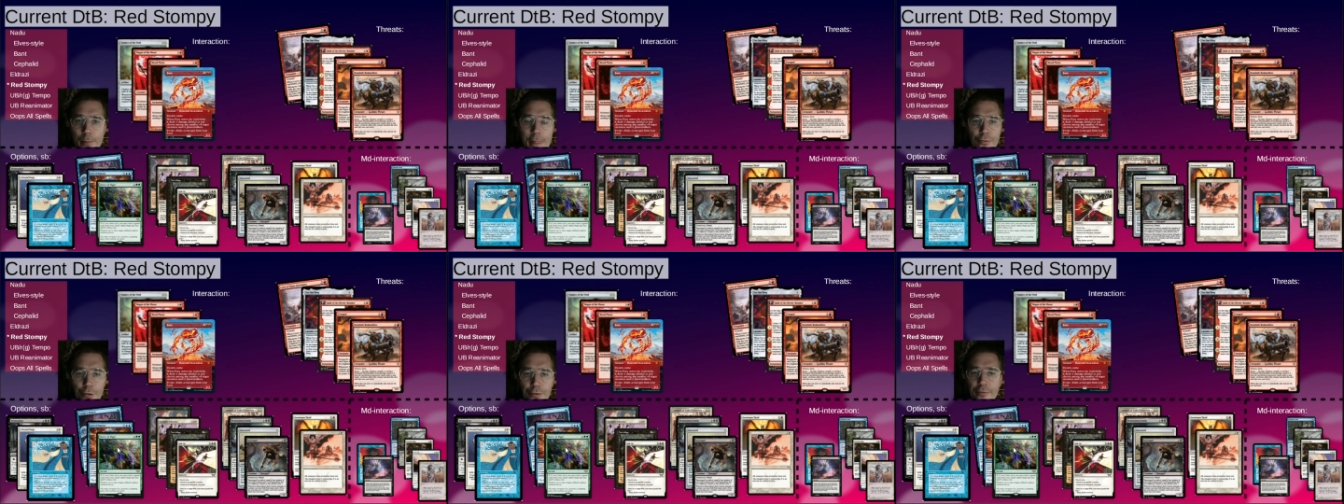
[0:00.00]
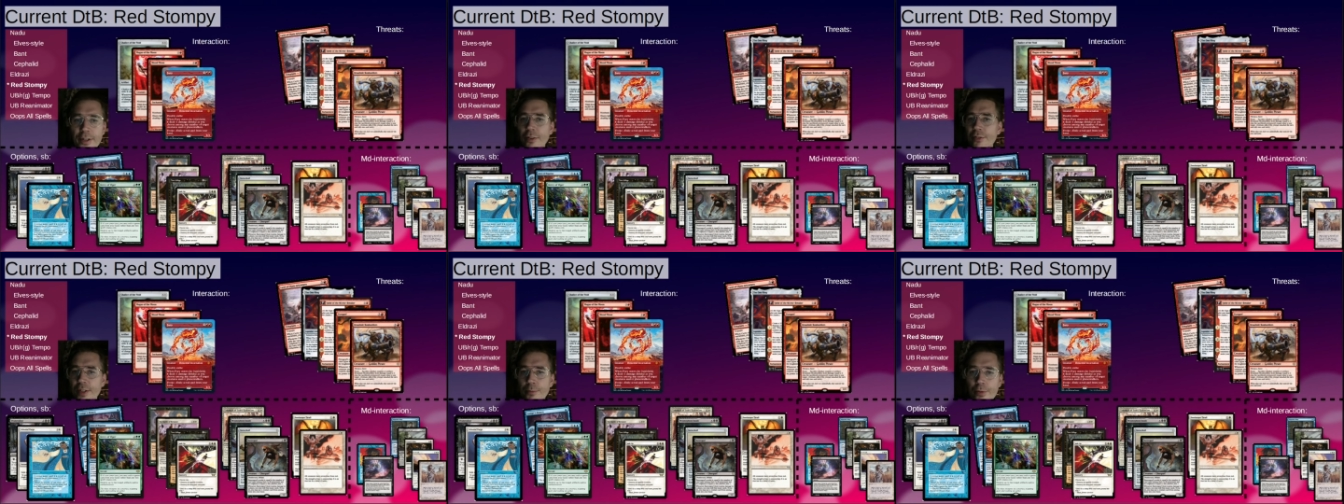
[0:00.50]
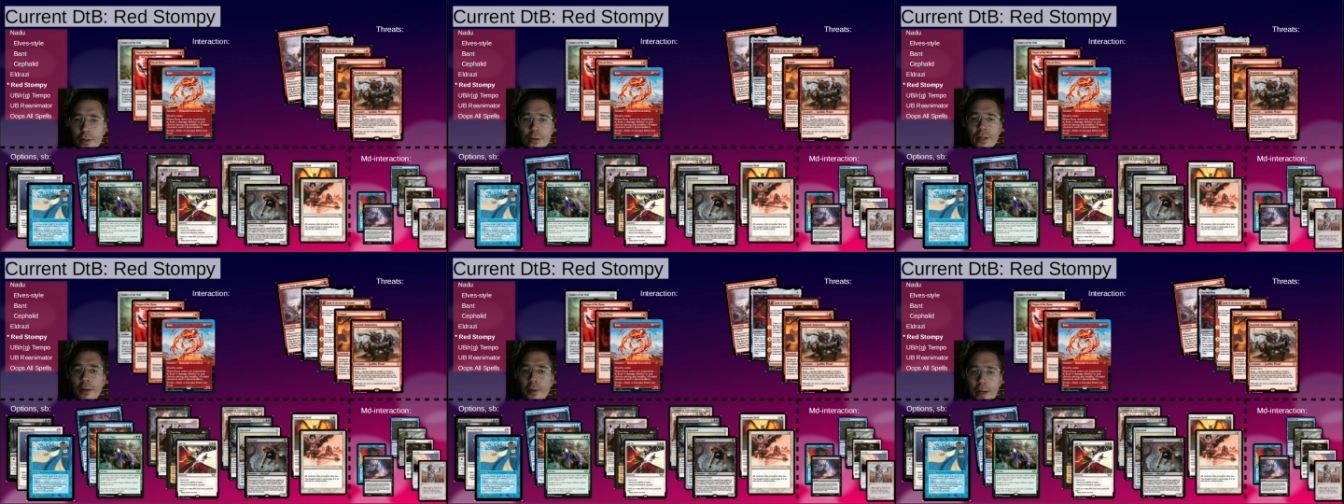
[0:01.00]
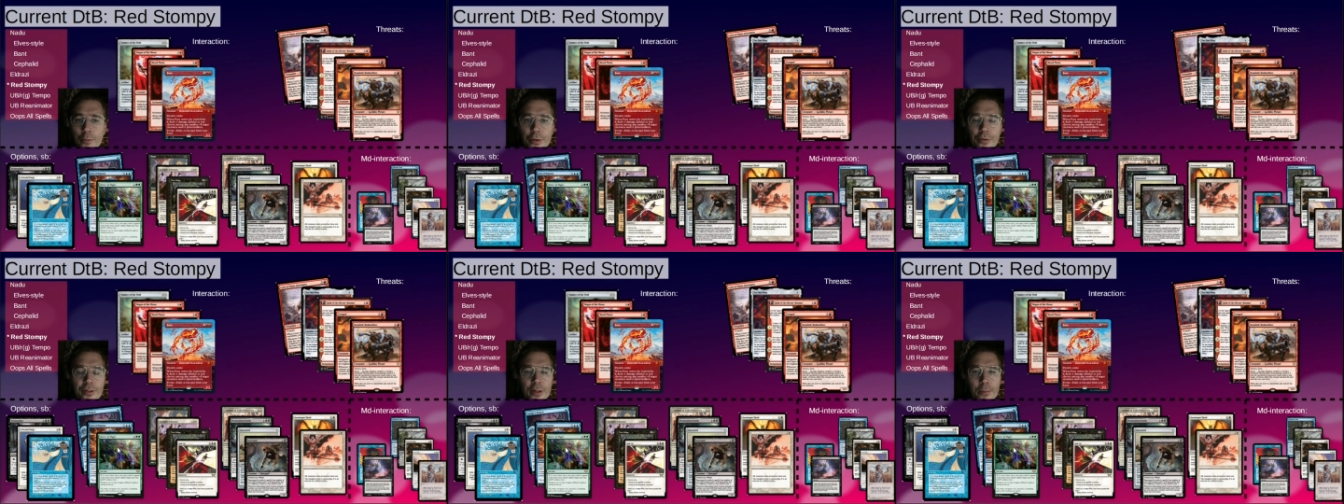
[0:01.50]
Force of Vigor seems really good. I would
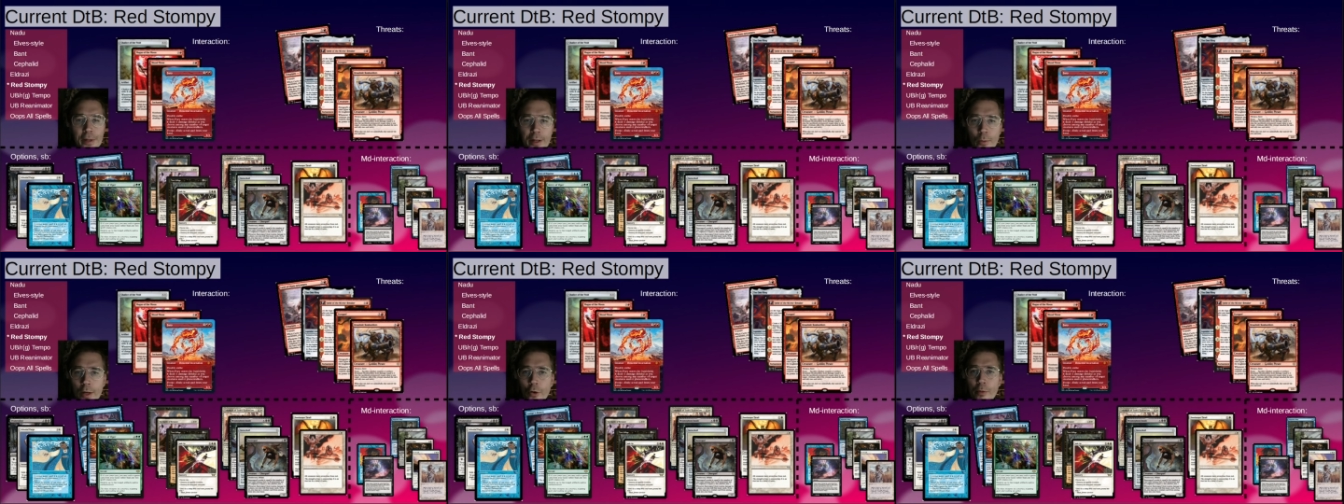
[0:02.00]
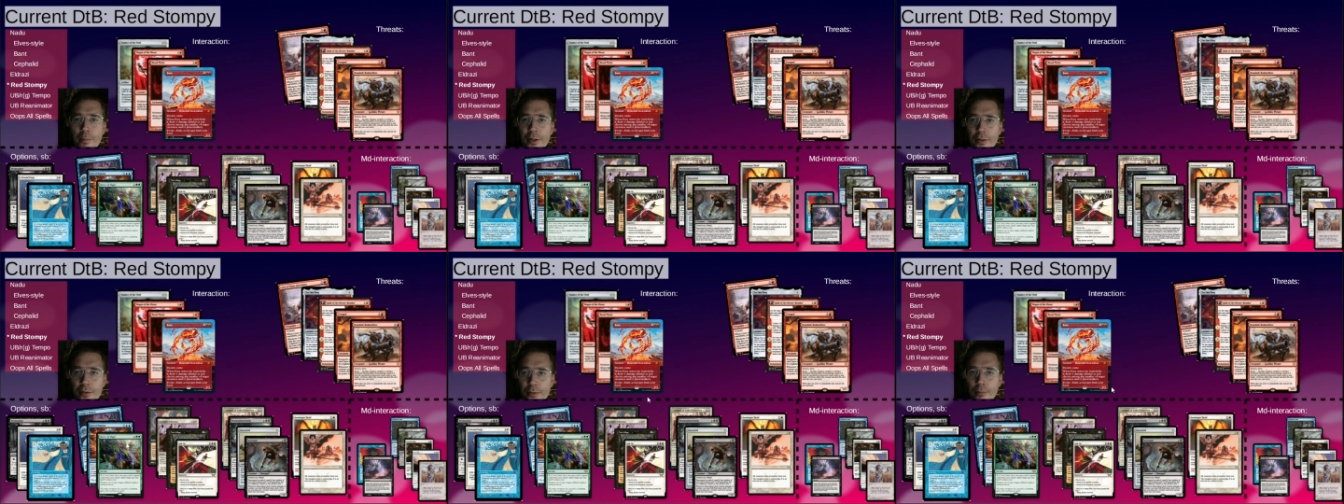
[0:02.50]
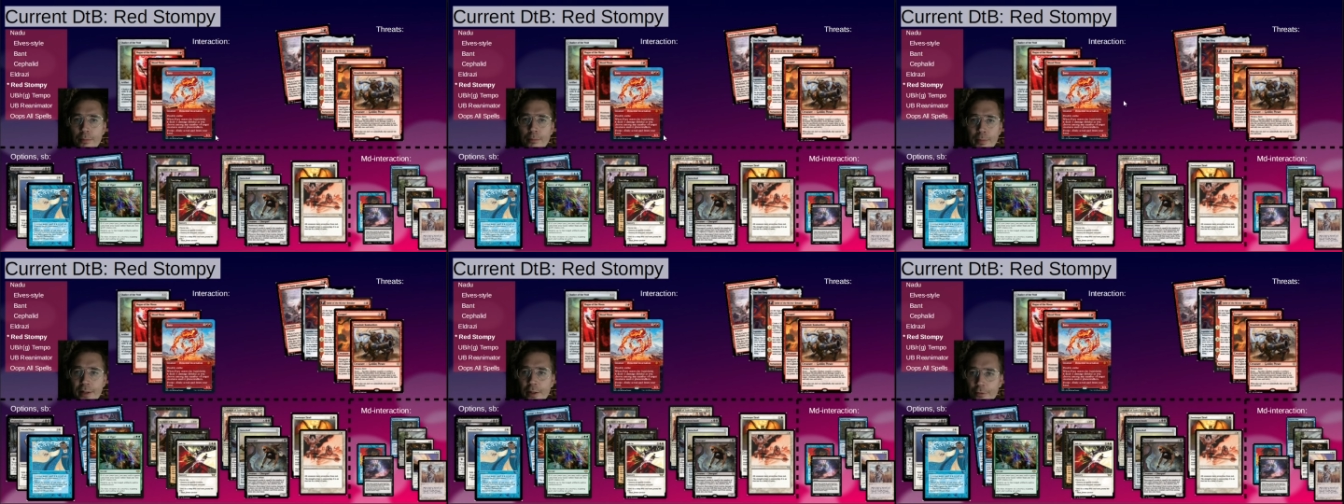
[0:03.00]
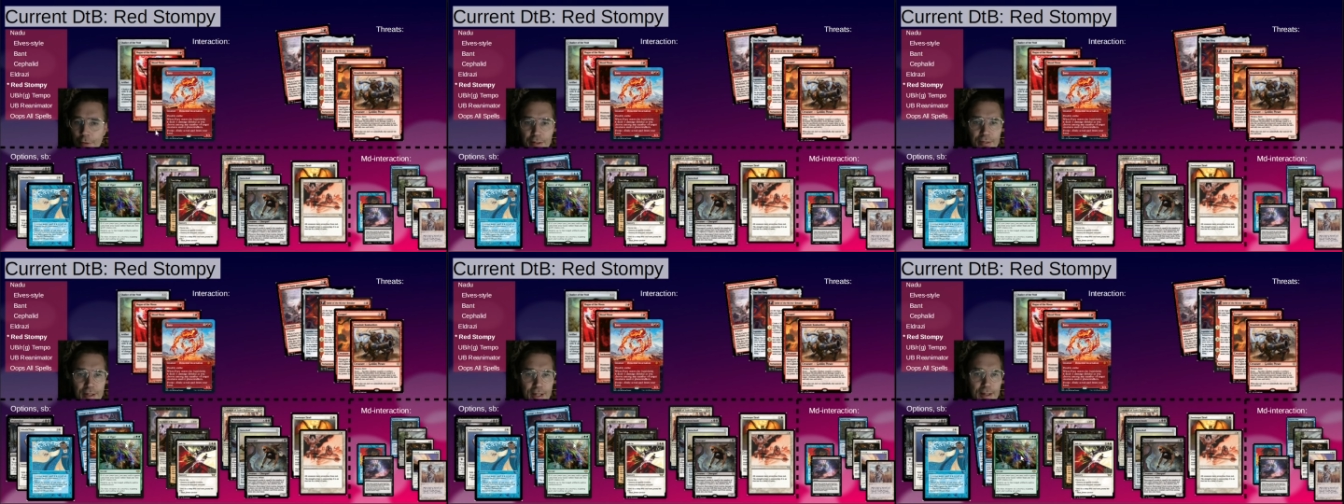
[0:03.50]
consider playing 1 copy mainly for
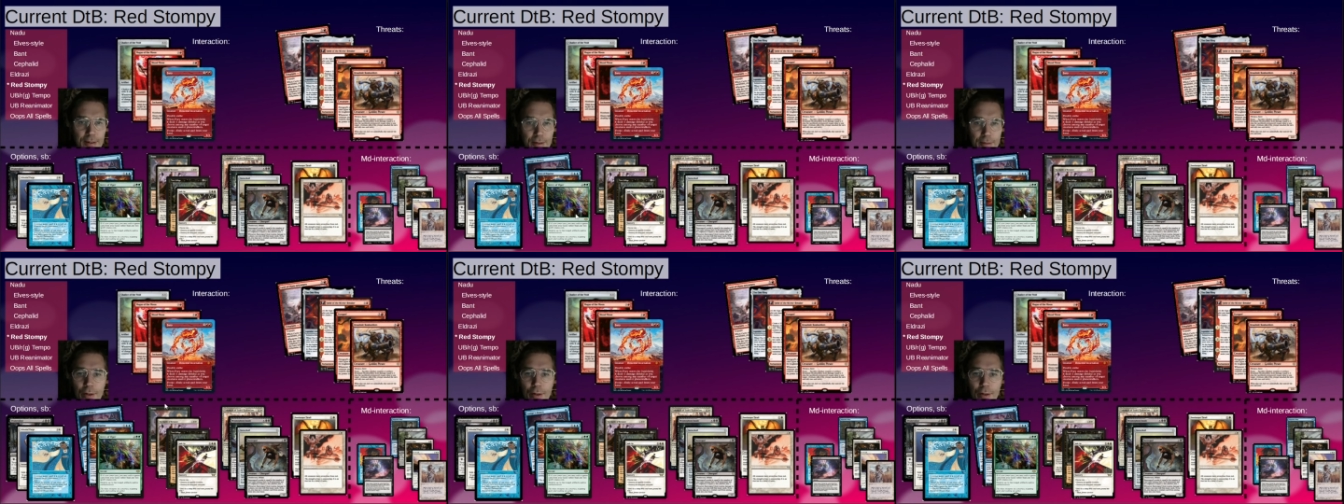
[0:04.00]
this deck.